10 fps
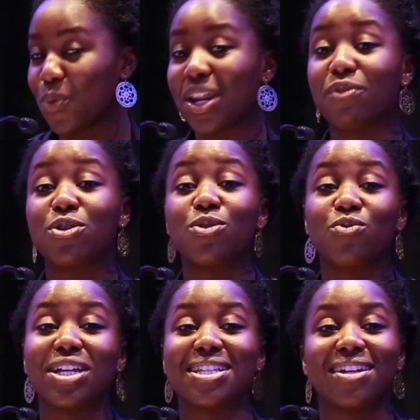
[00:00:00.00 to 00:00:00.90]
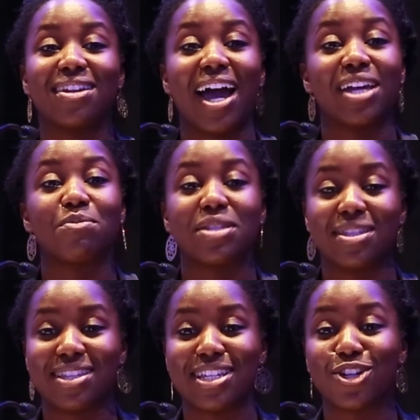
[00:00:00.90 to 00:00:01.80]
Whatever the reason, I am
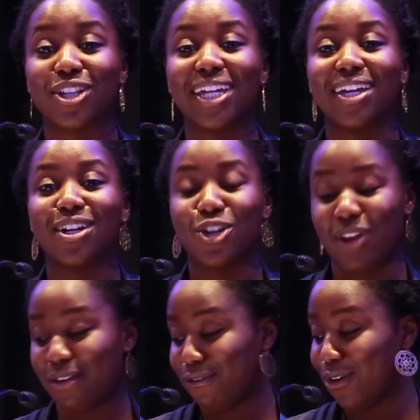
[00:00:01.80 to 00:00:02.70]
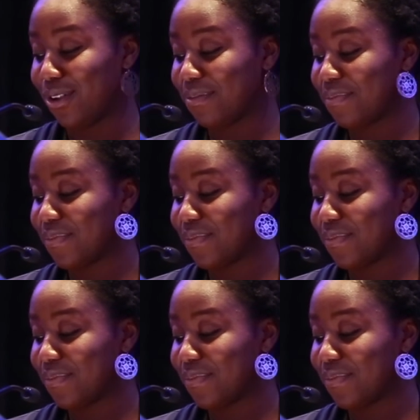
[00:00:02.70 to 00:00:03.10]
sincerely grateful.